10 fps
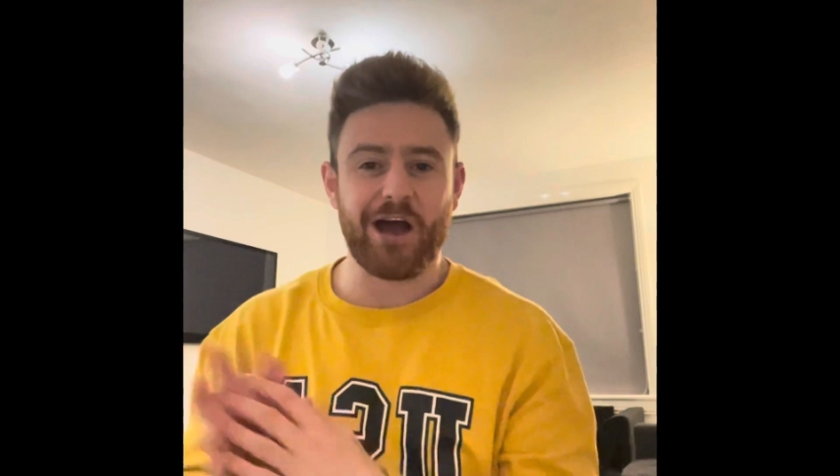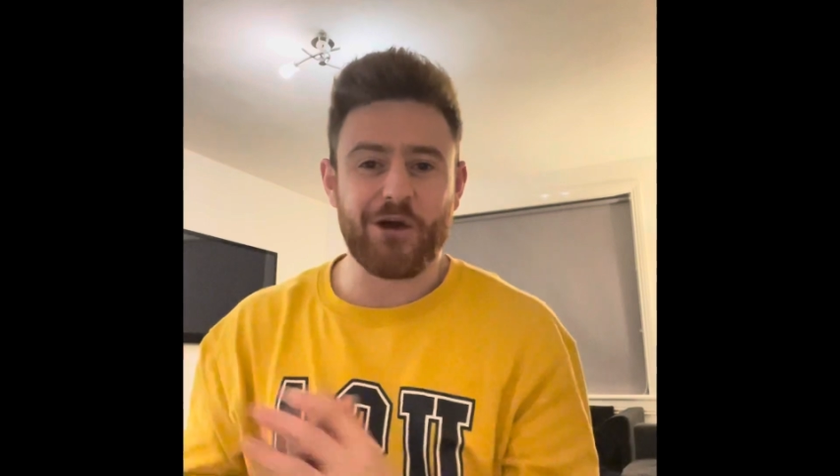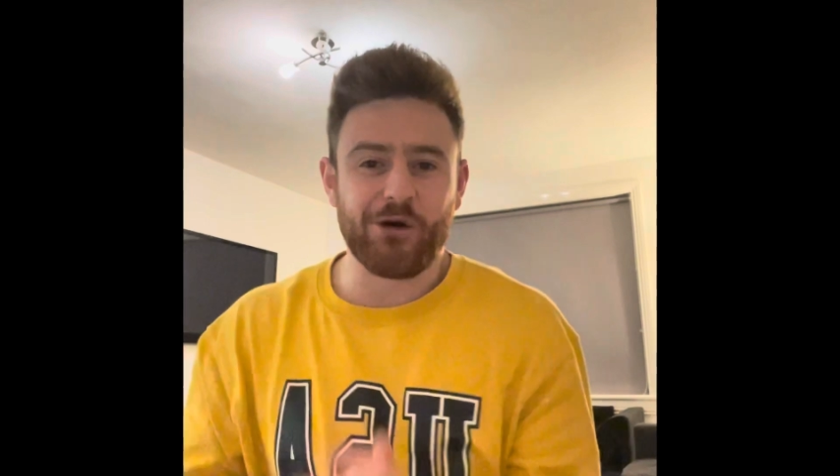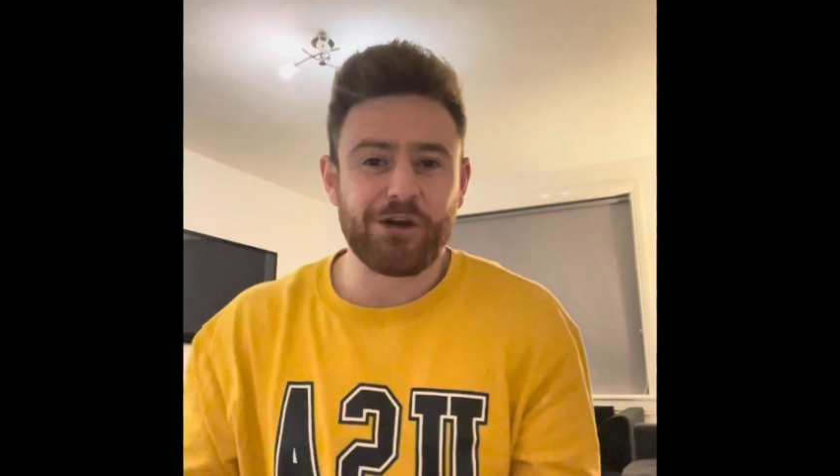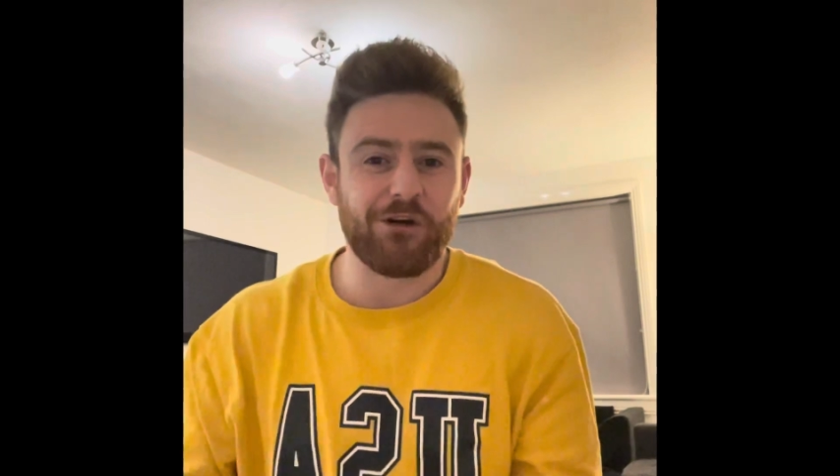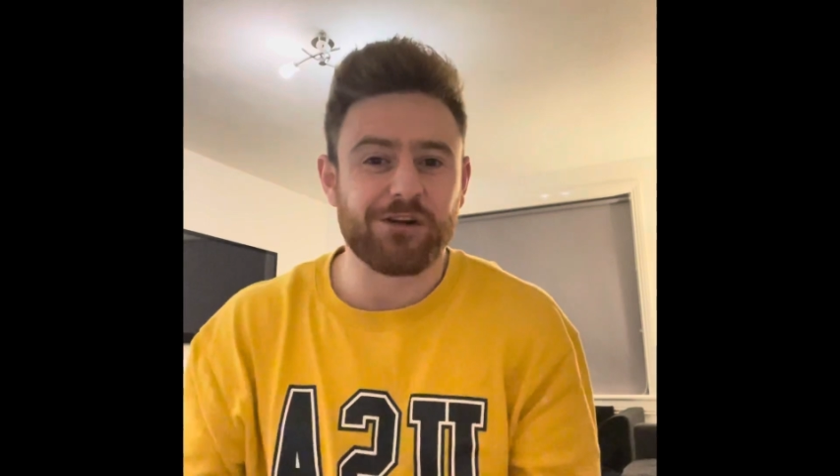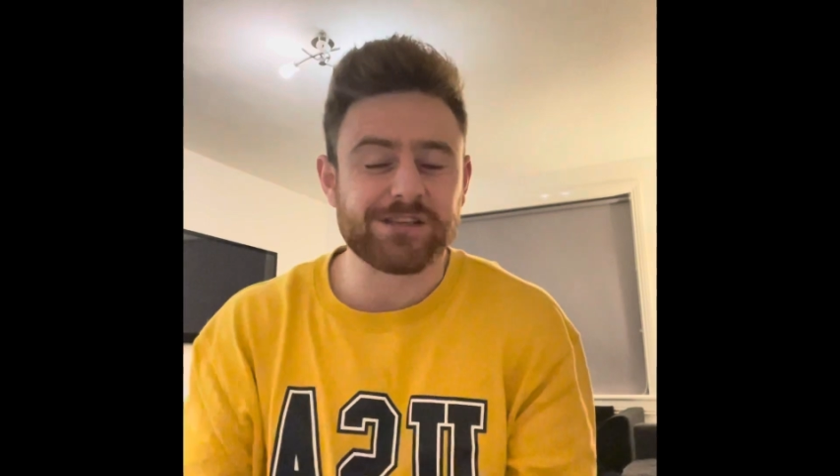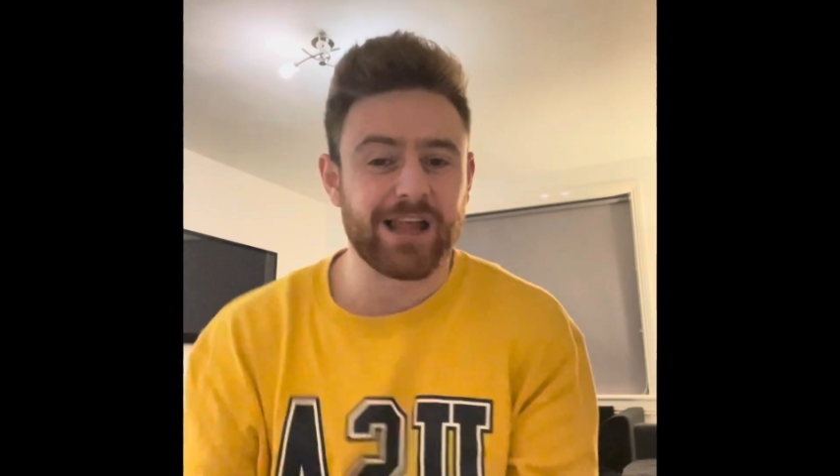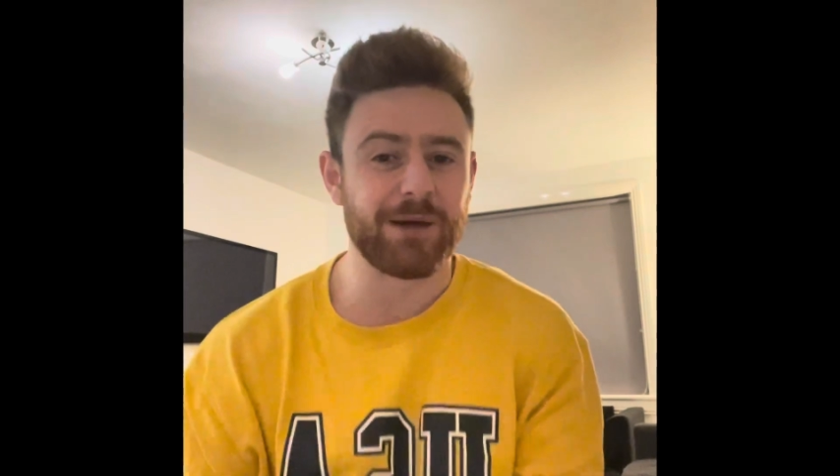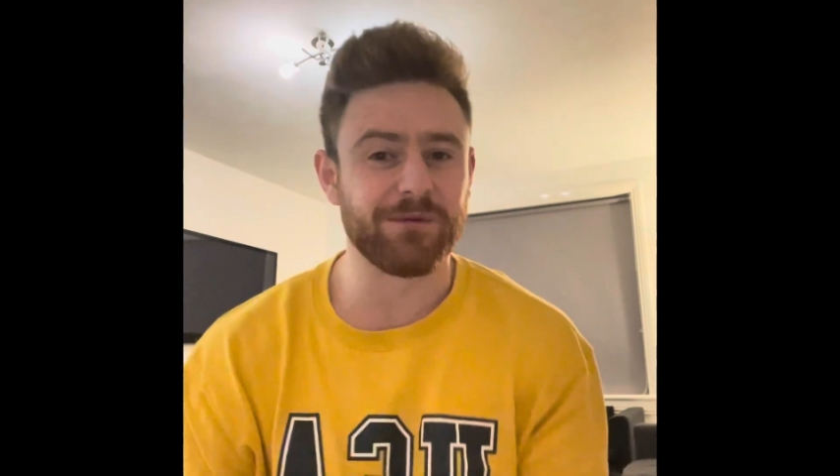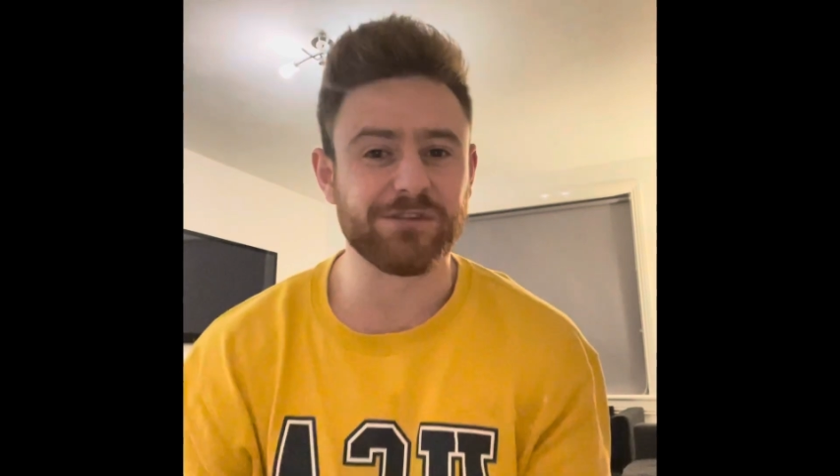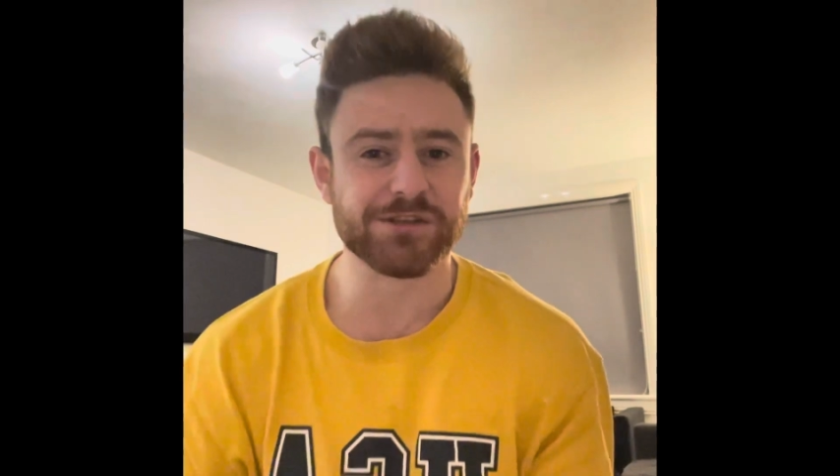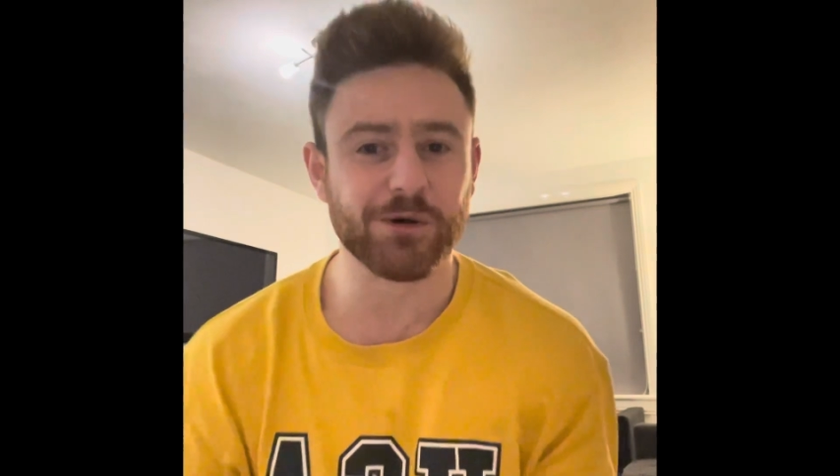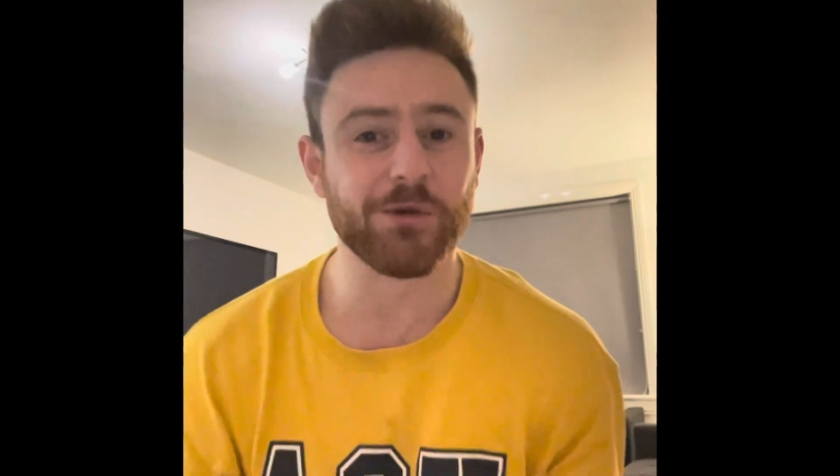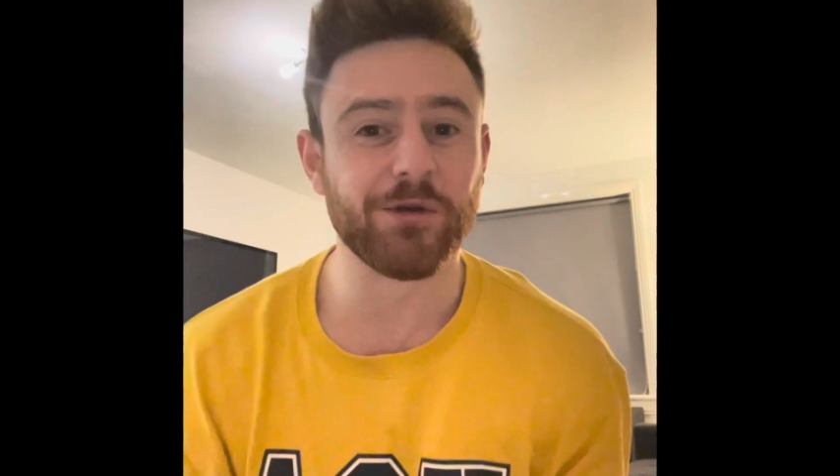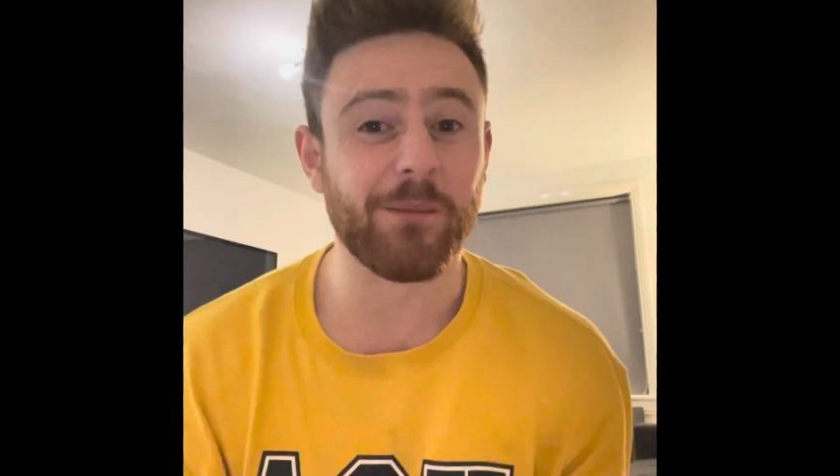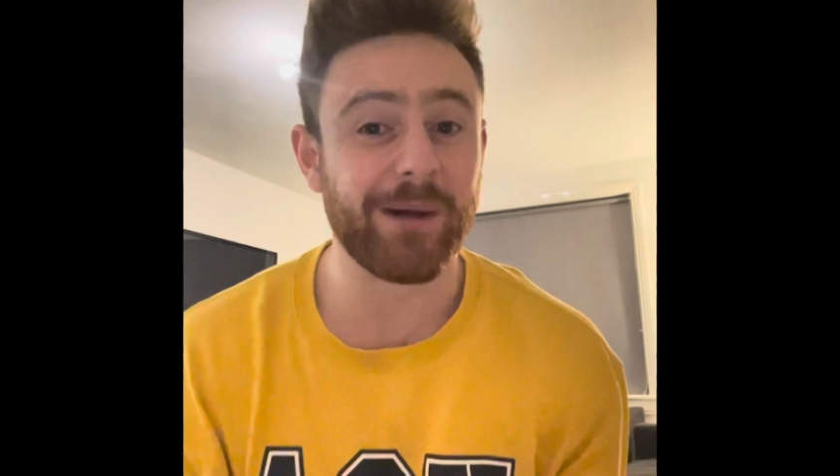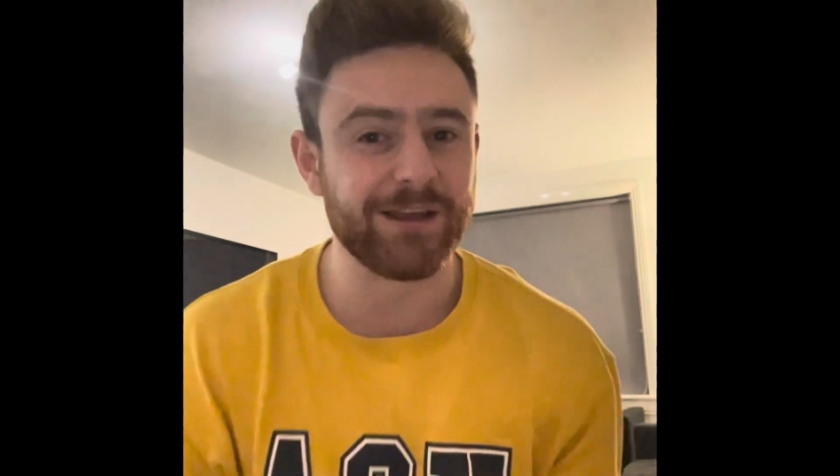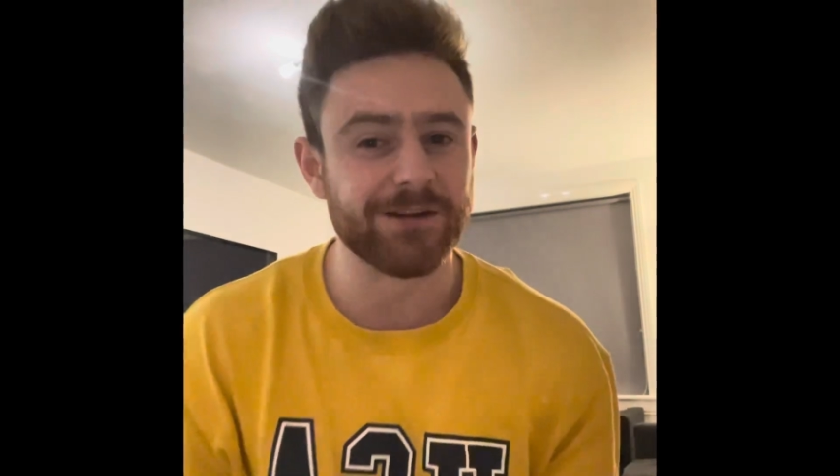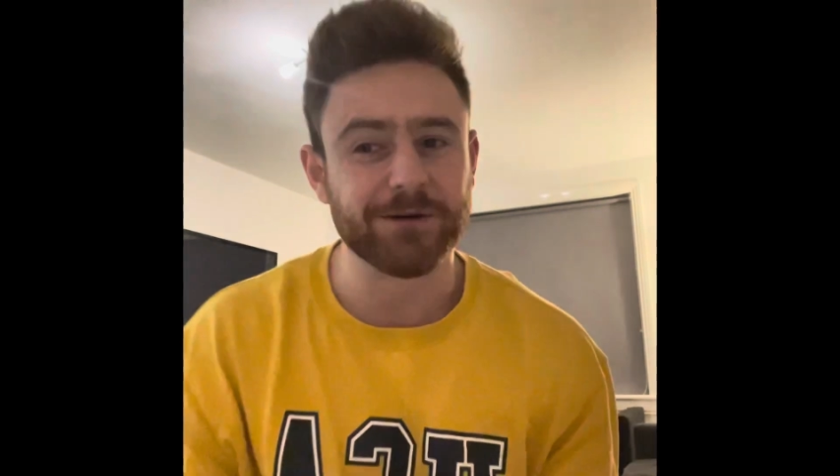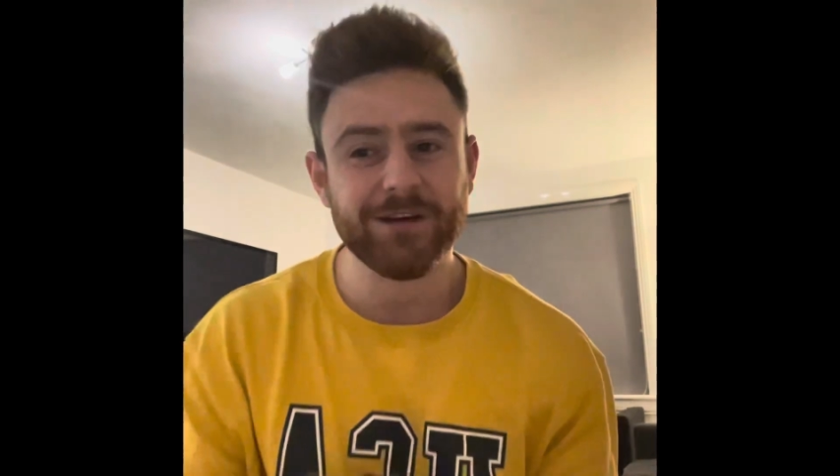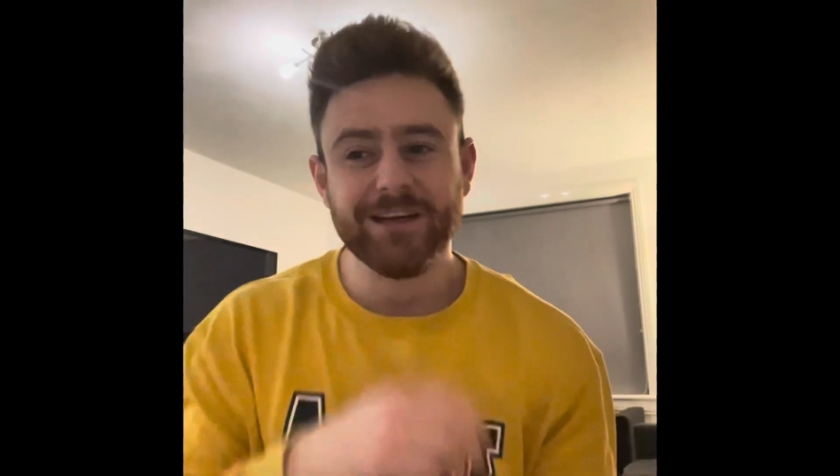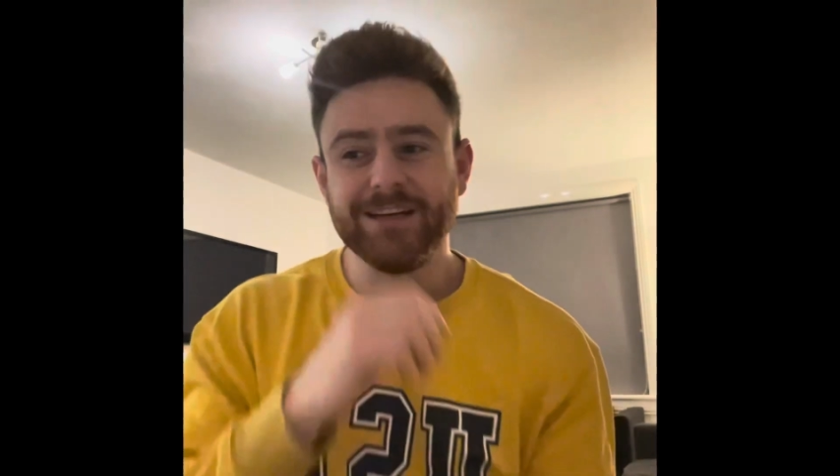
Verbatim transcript: a collie cross lab, if you don't know Milo.